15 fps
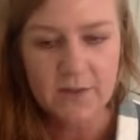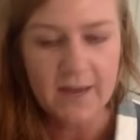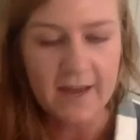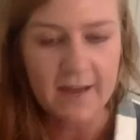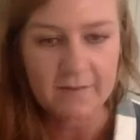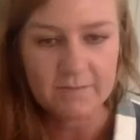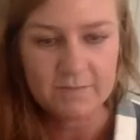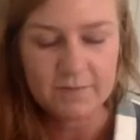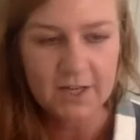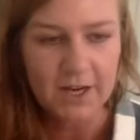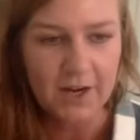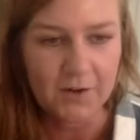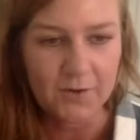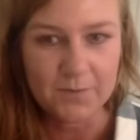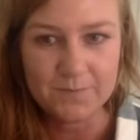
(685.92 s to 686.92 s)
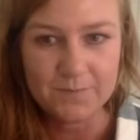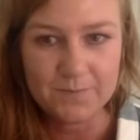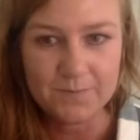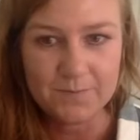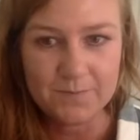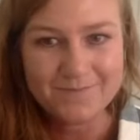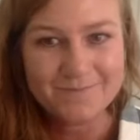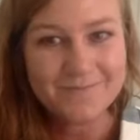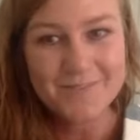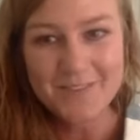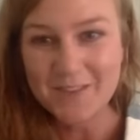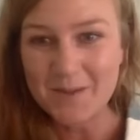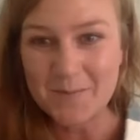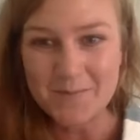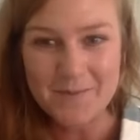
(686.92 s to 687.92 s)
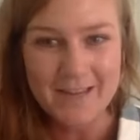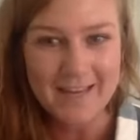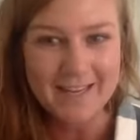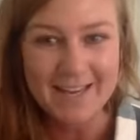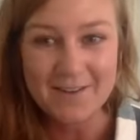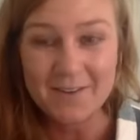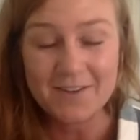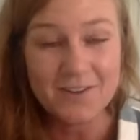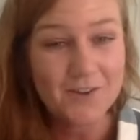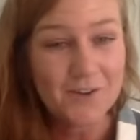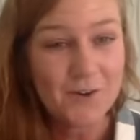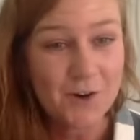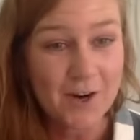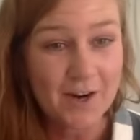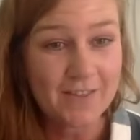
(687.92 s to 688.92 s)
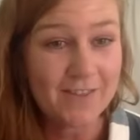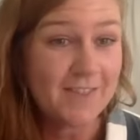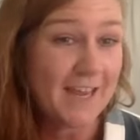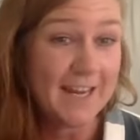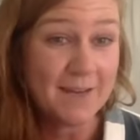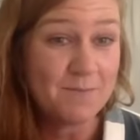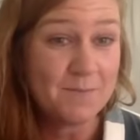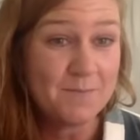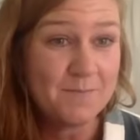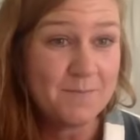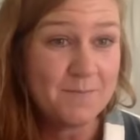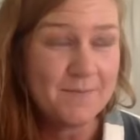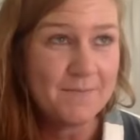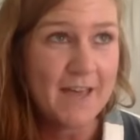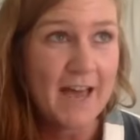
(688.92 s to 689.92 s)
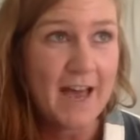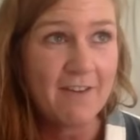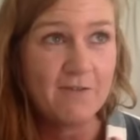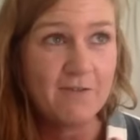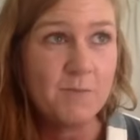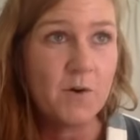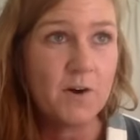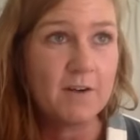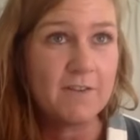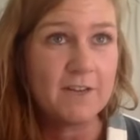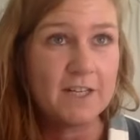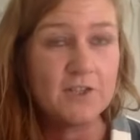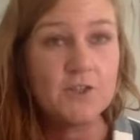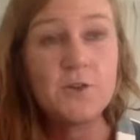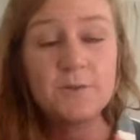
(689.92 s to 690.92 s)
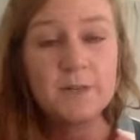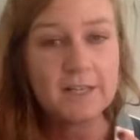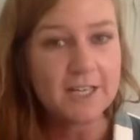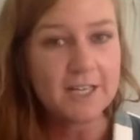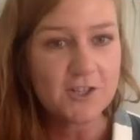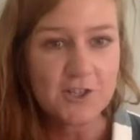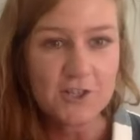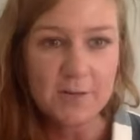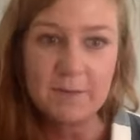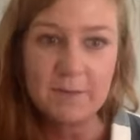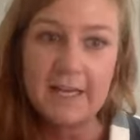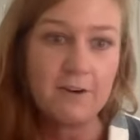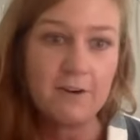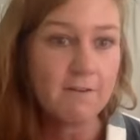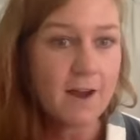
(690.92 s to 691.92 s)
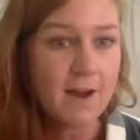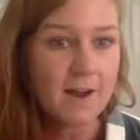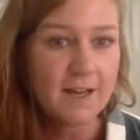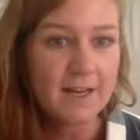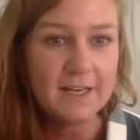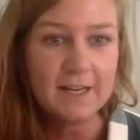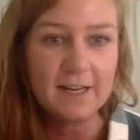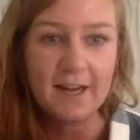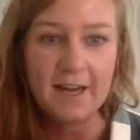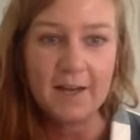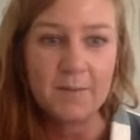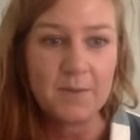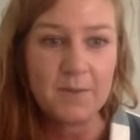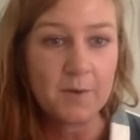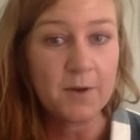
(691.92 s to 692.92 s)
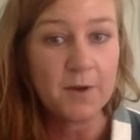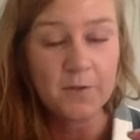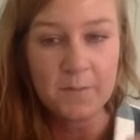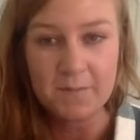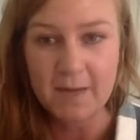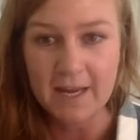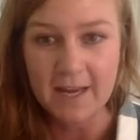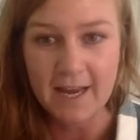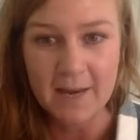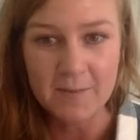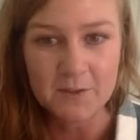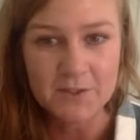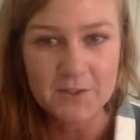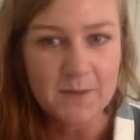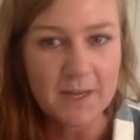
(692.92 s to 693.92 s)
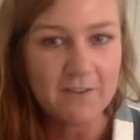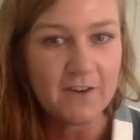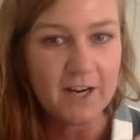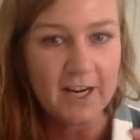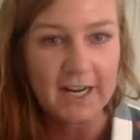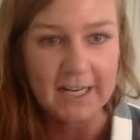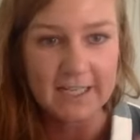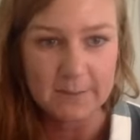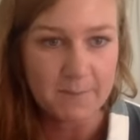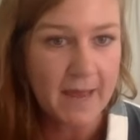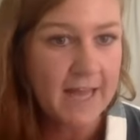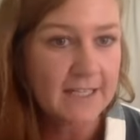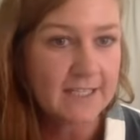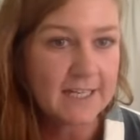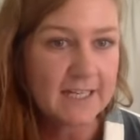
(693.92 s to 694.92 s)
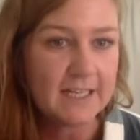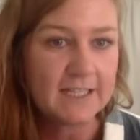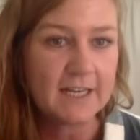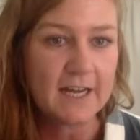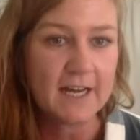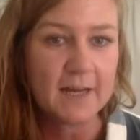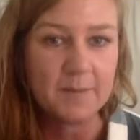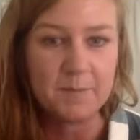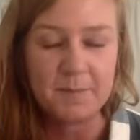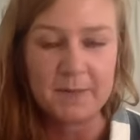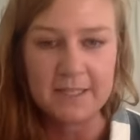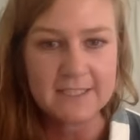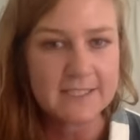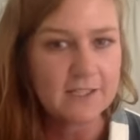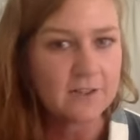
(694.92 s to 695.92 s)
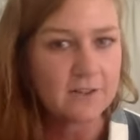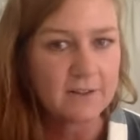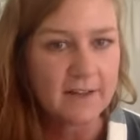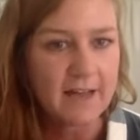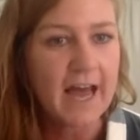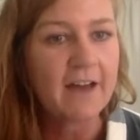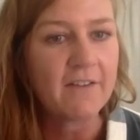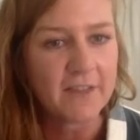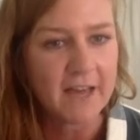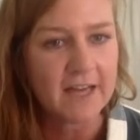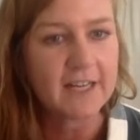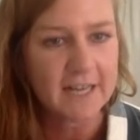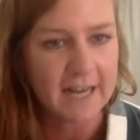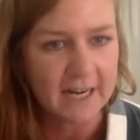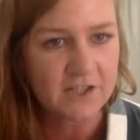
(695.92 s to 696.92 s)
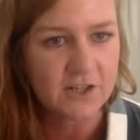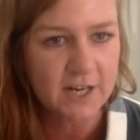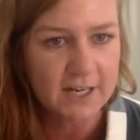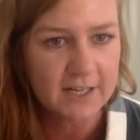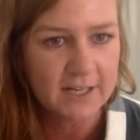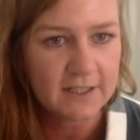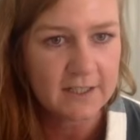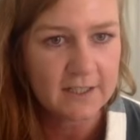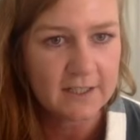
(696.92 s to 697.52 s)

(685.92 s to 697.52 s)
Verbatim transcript: that, you know, the it can they can have more of an adult relationship later on. Um, they're both be able to be very independent, um, but still have that connection.